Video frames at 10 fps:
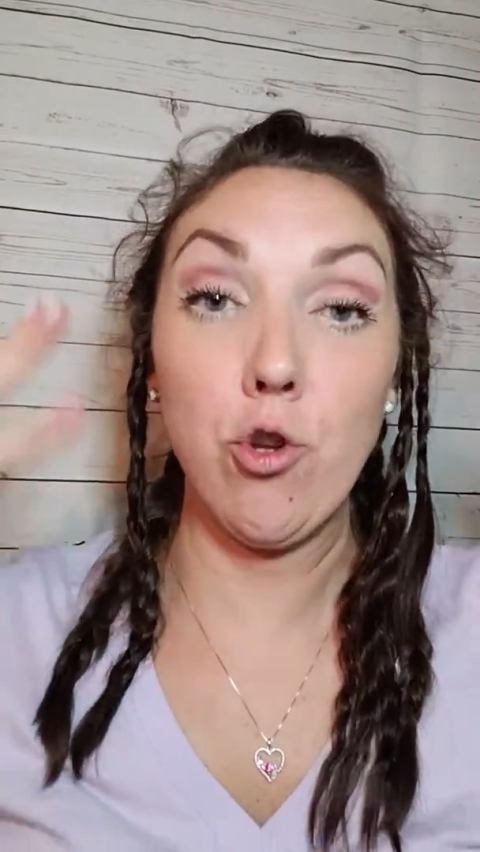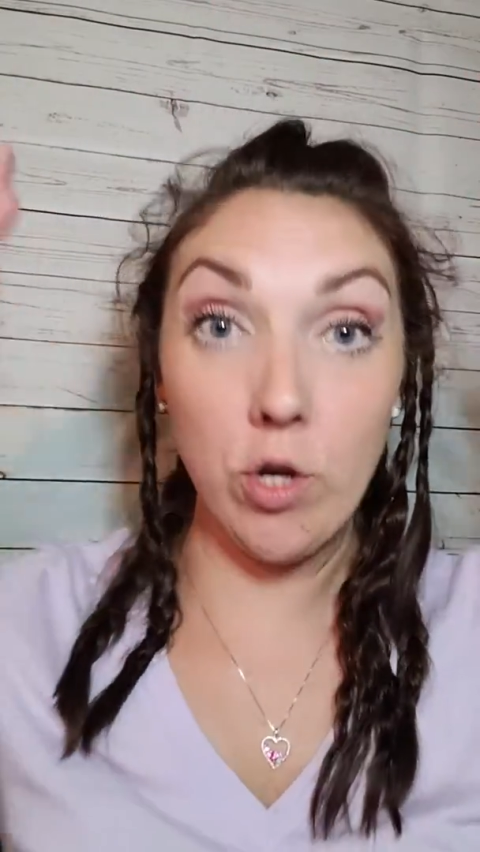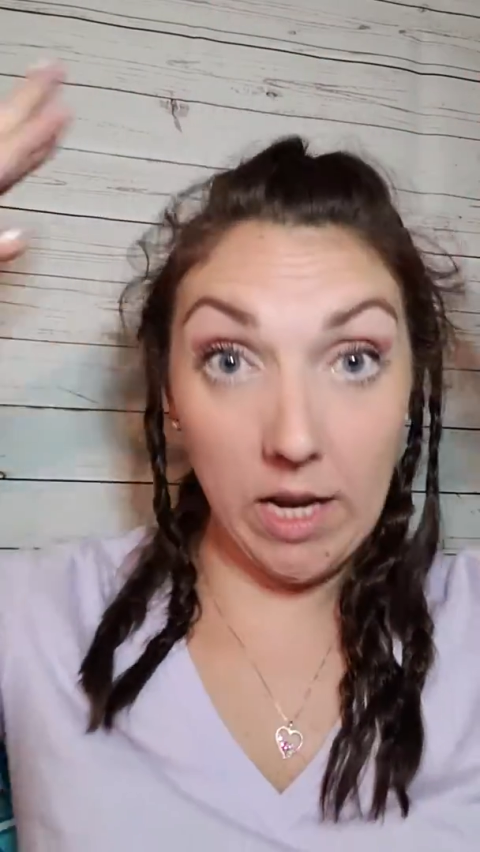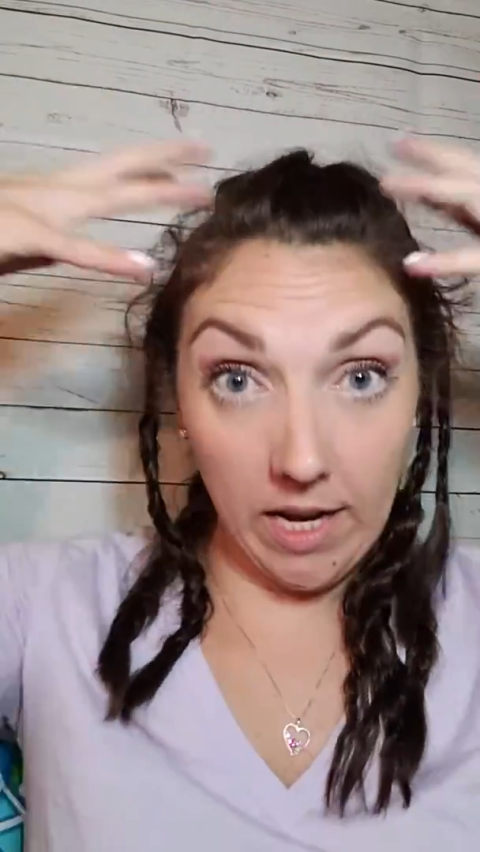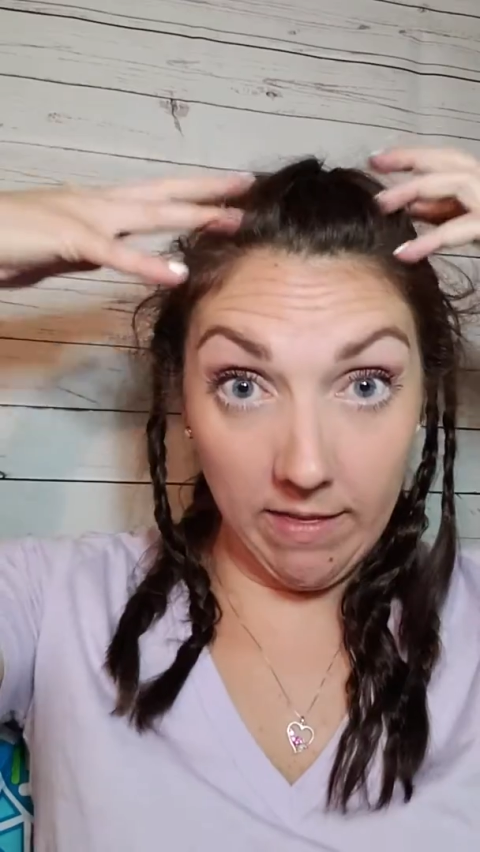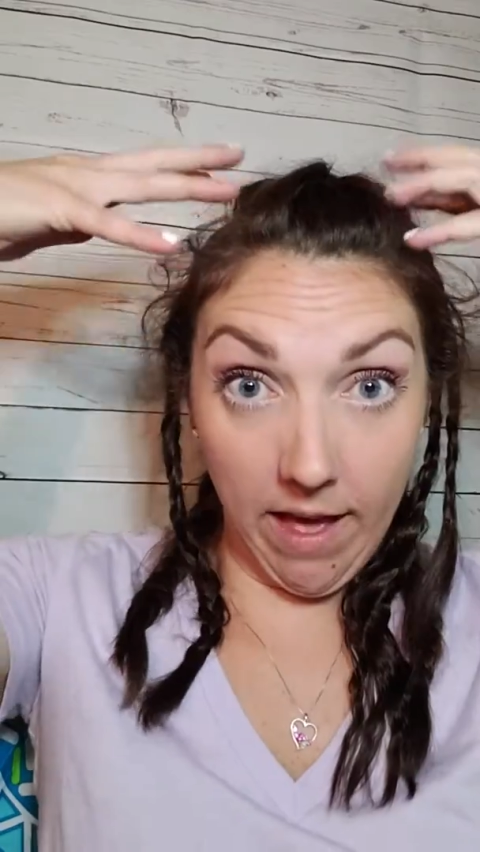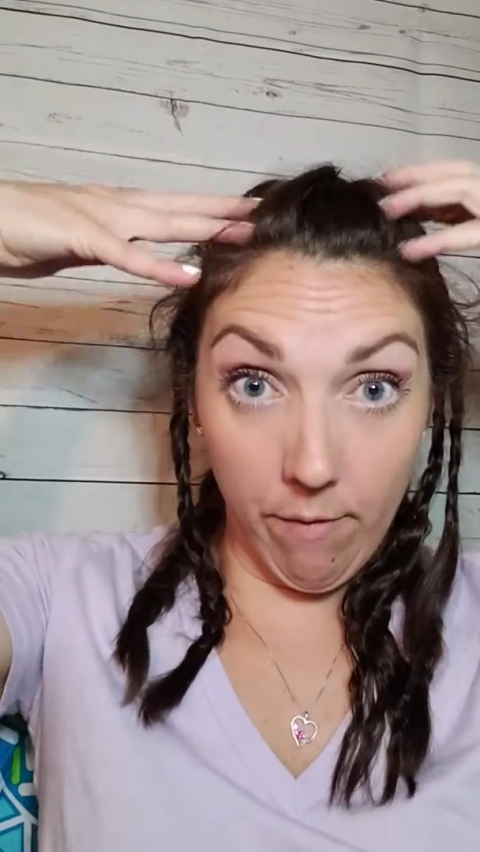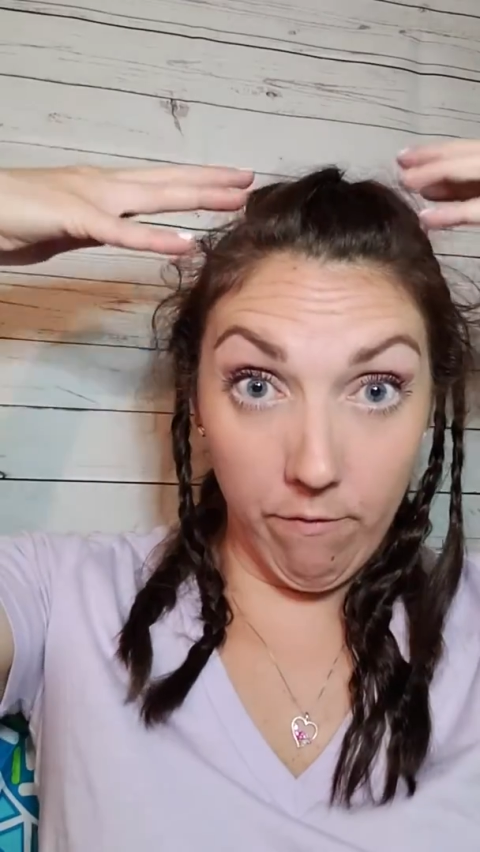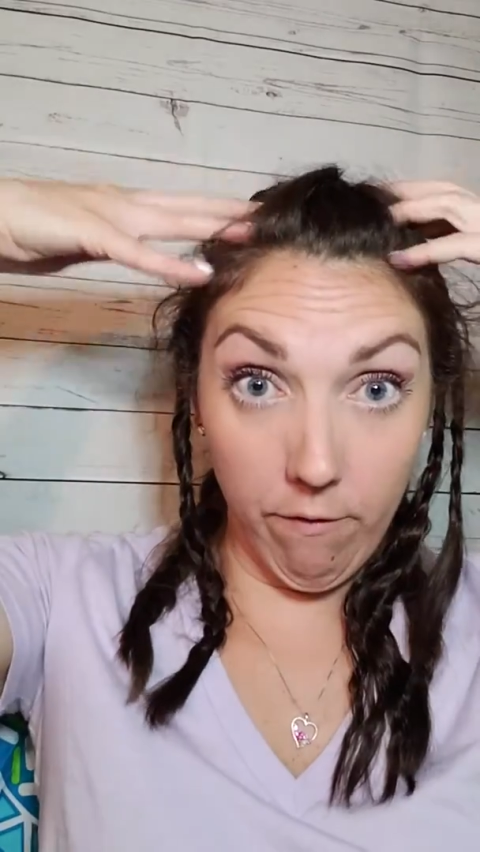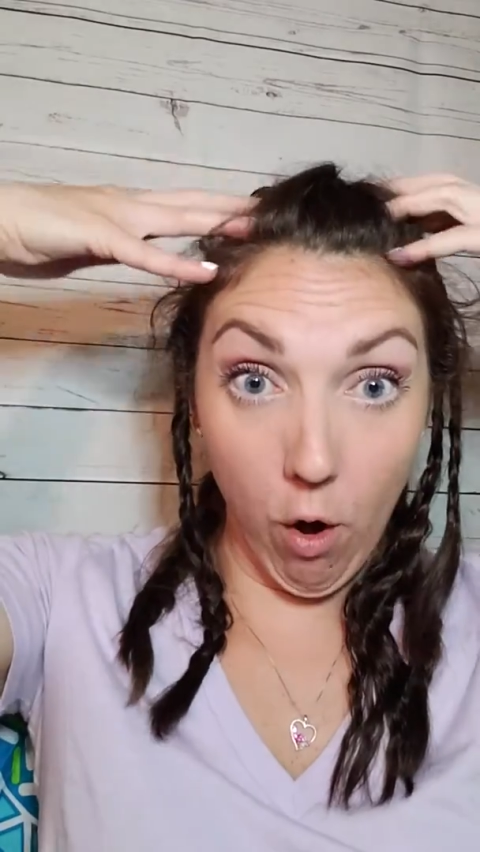you're getting that
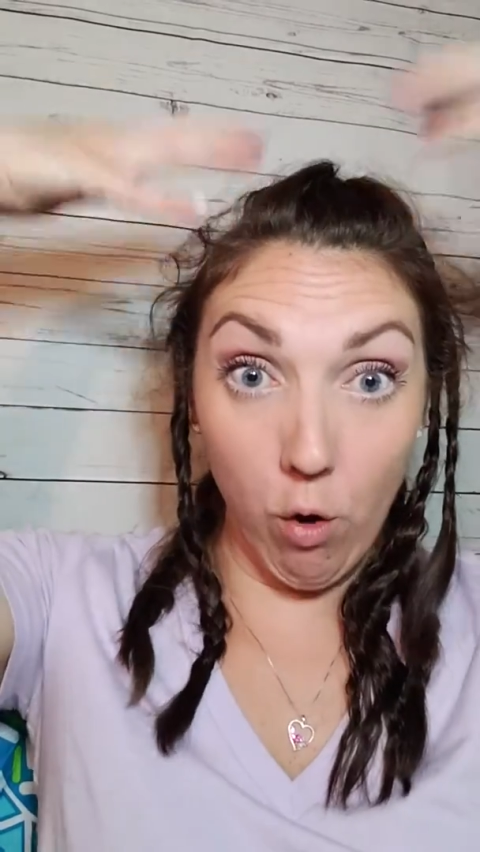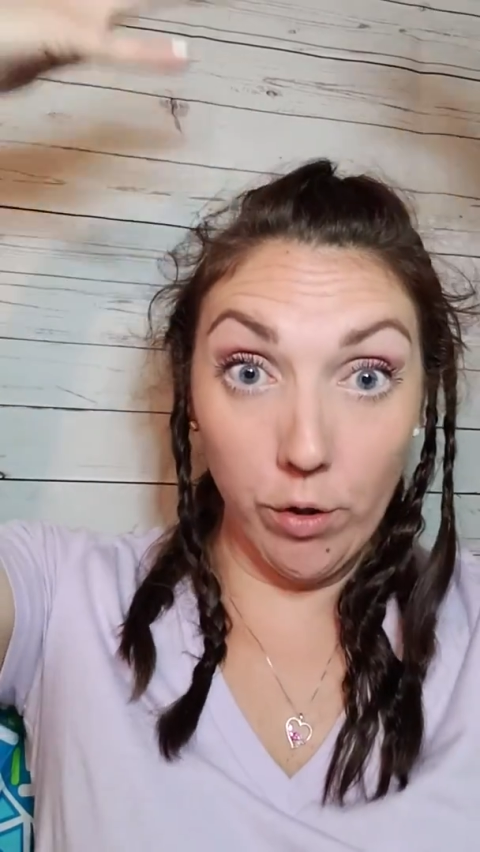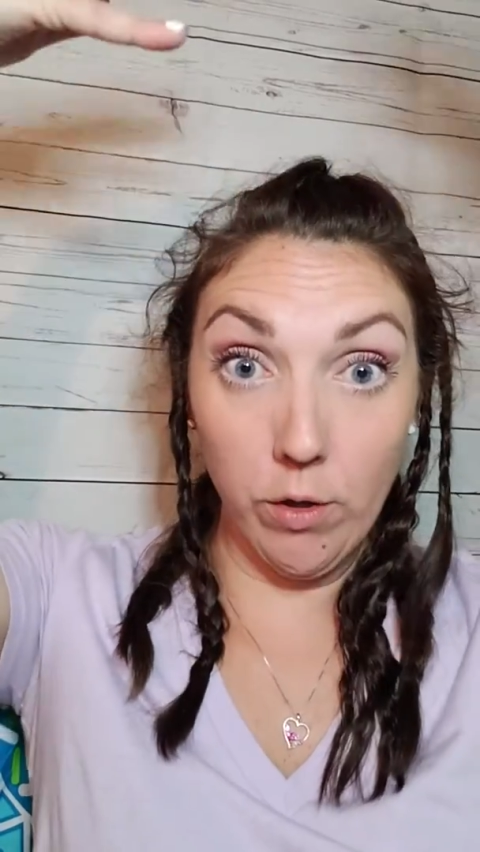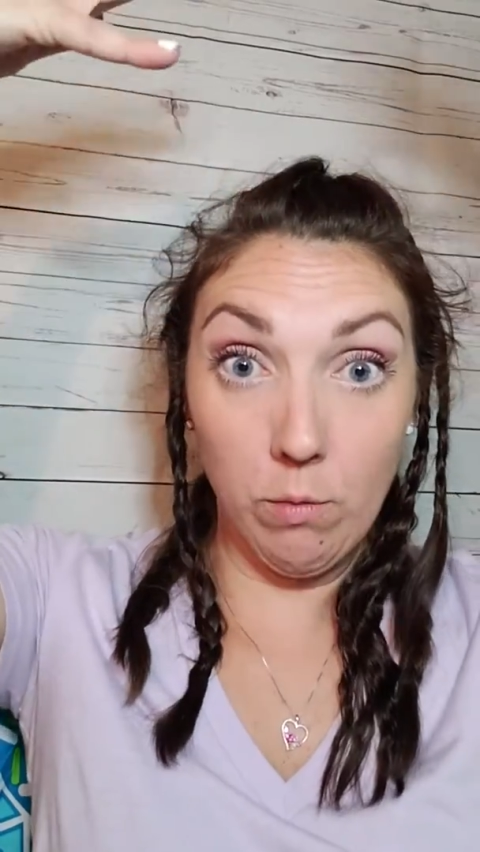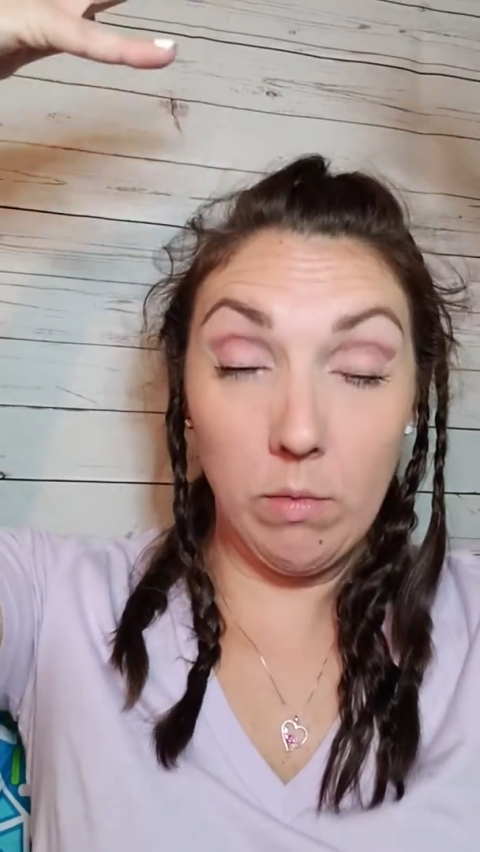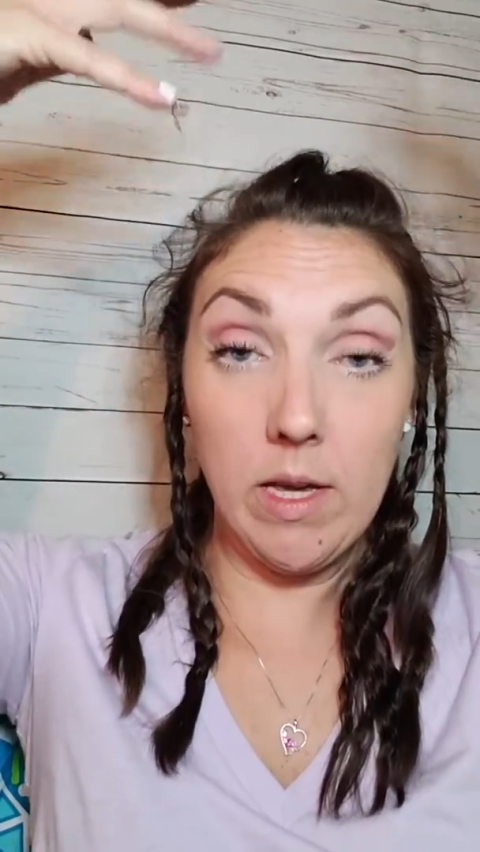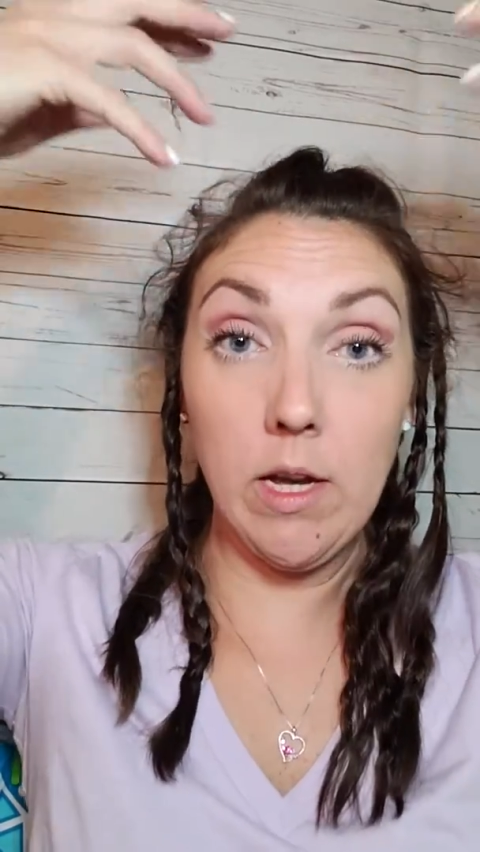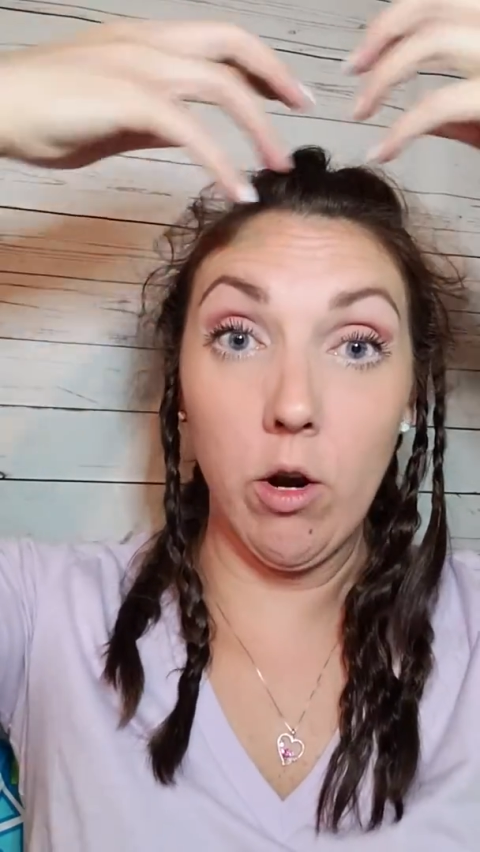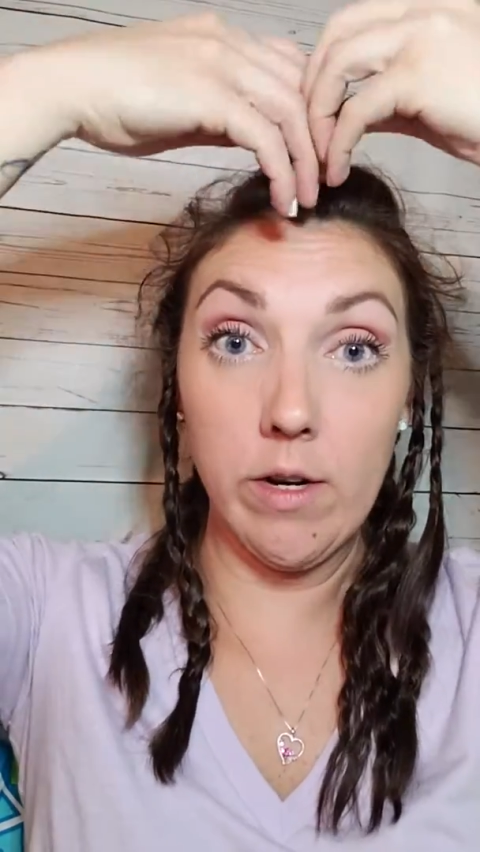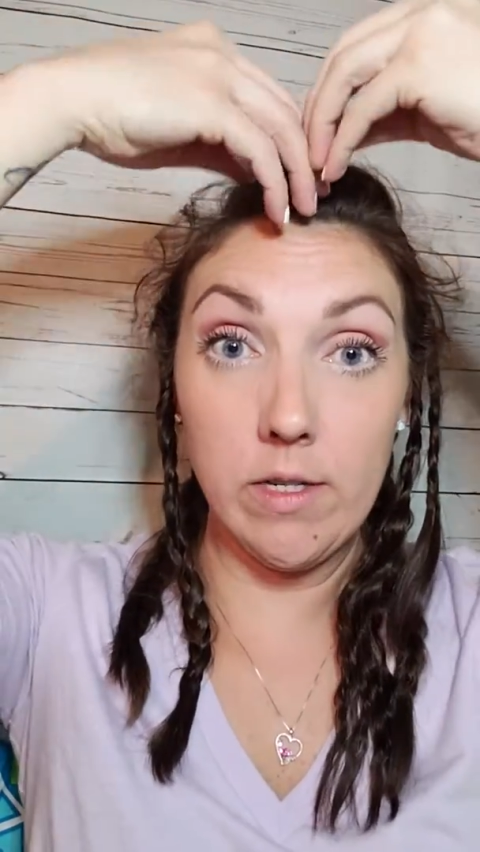volume
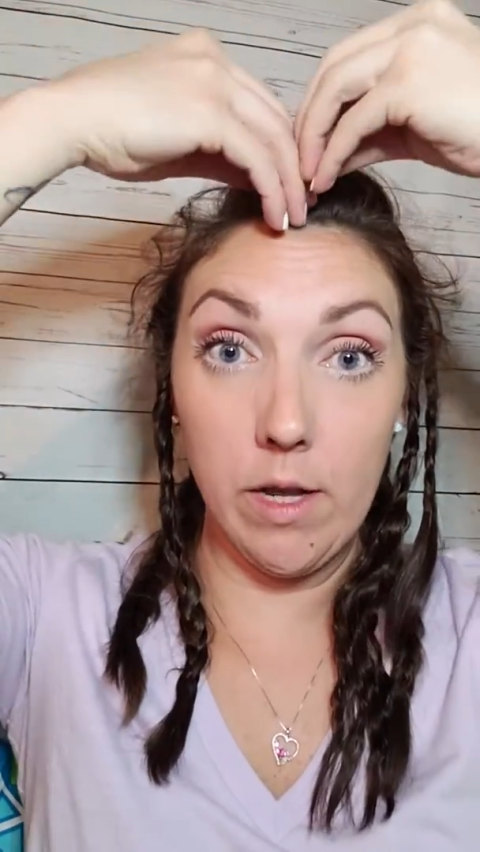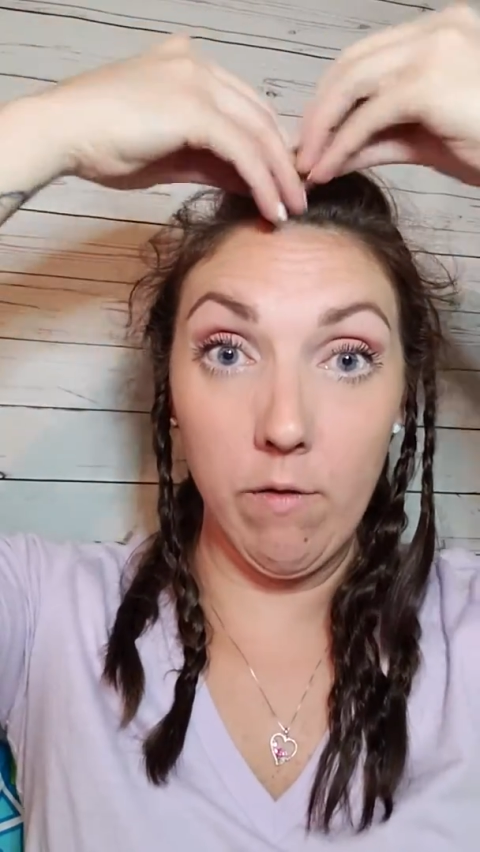here instead